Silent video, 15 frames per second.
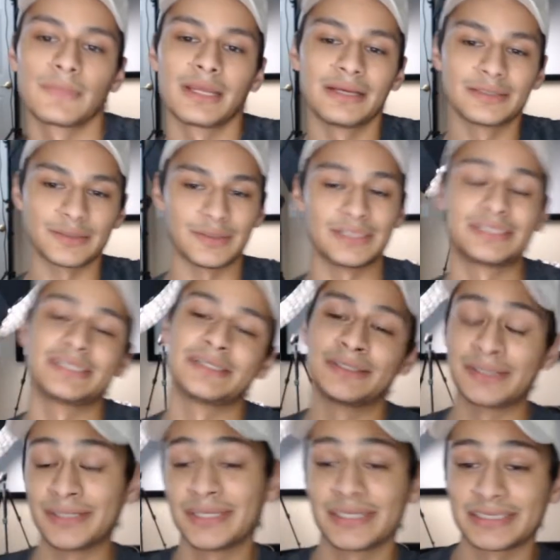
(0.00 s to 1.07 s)
So this is a
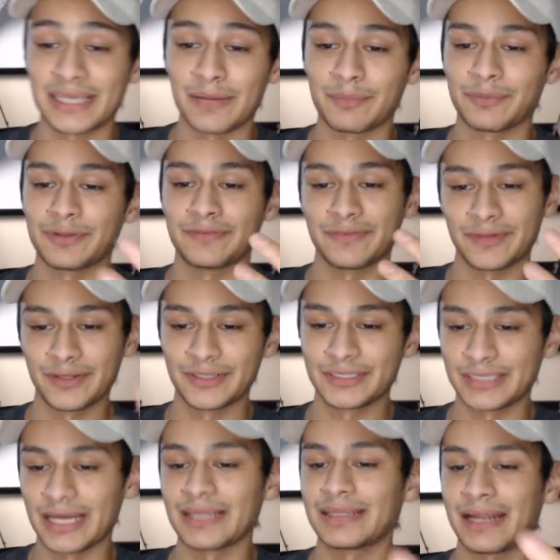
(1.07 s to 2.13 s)
good example of another
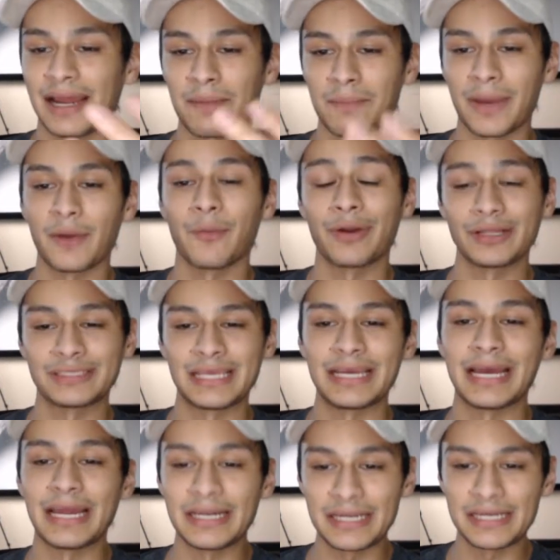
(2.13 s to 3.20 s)
site that I might want to
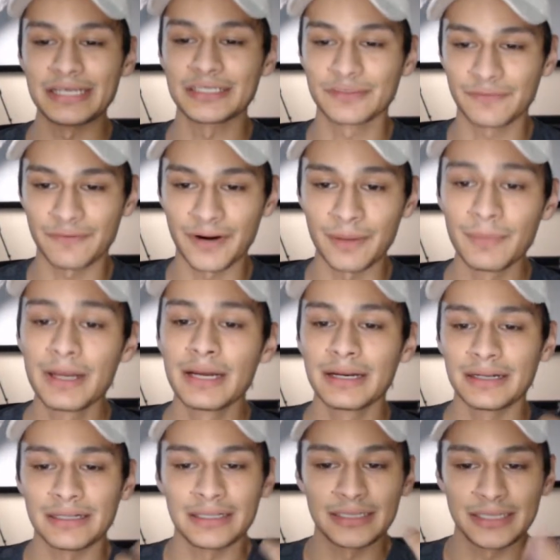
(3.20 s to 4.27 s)
take ideas from.
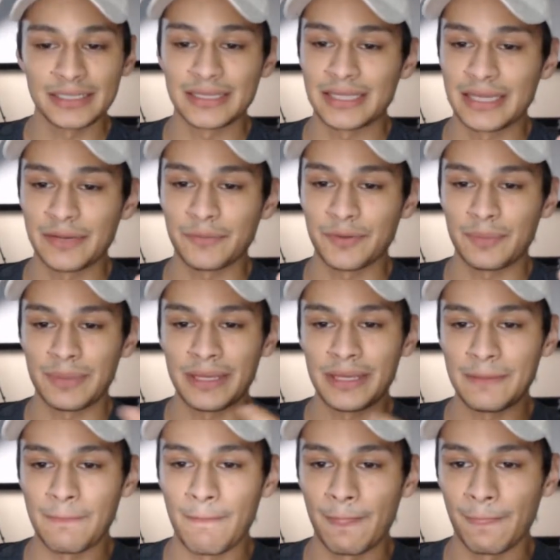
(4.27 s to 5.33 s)
A good thing would
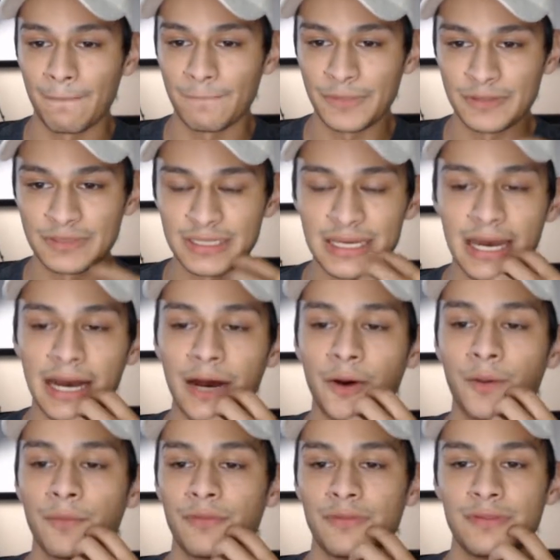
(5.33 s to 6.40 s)
be, you see
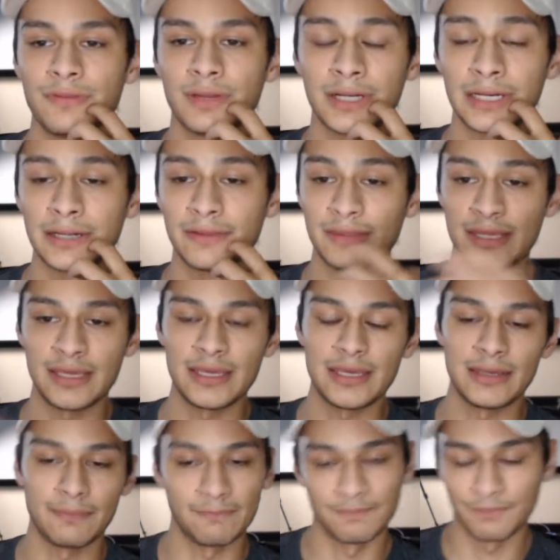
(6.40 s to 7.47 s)
how
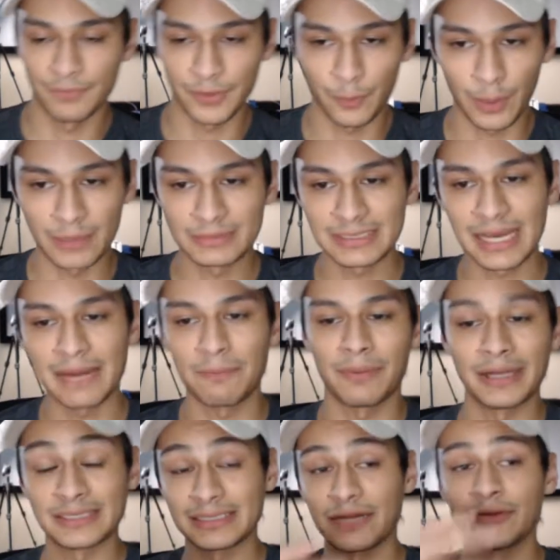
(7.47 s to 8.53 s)
the website
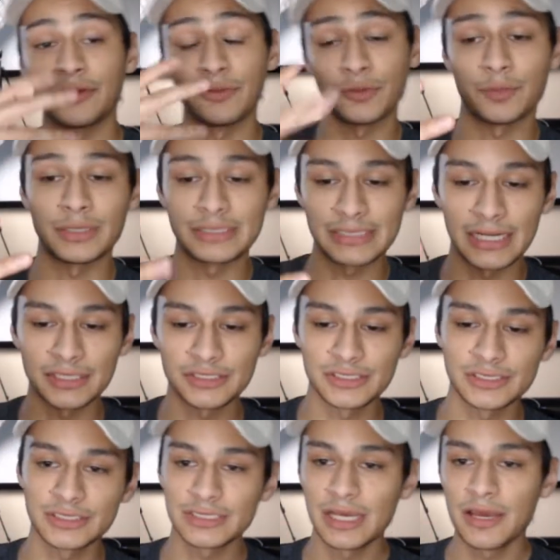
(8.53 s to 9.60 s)
breaks down into 3
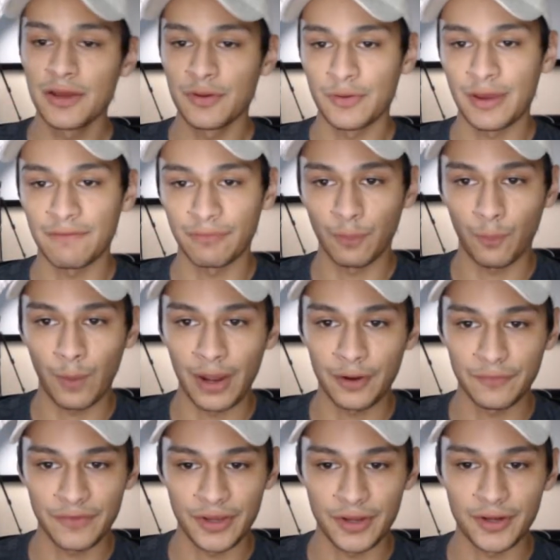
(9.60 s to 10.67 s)
sections. You have the white
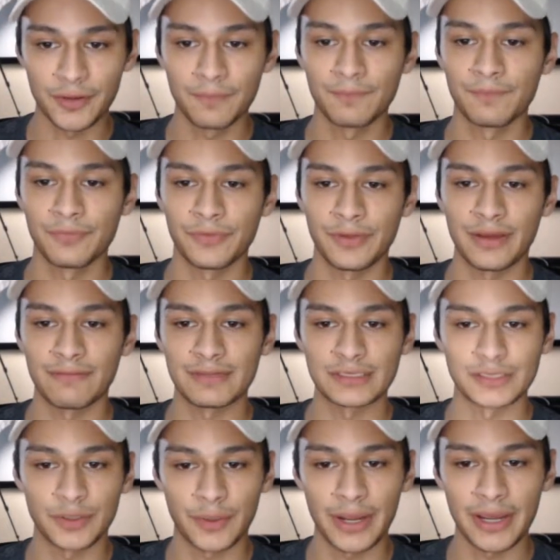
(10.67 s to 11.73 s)
over here, you have
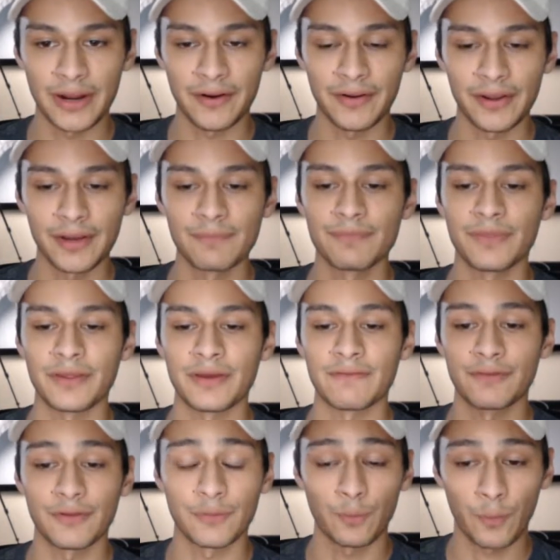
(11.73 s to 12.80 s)
this gray area, then you have
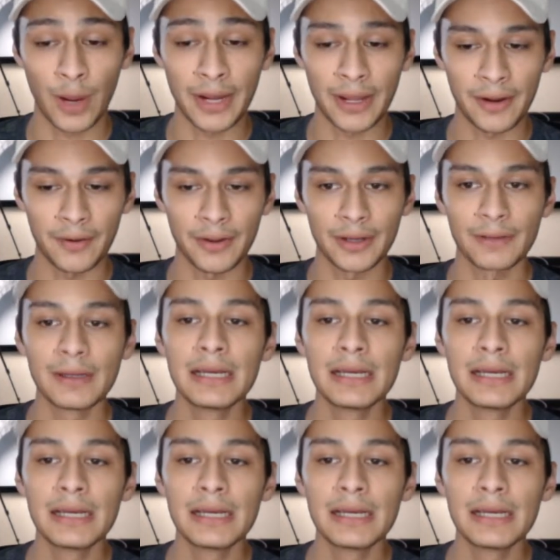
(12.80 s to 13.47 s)
another white area.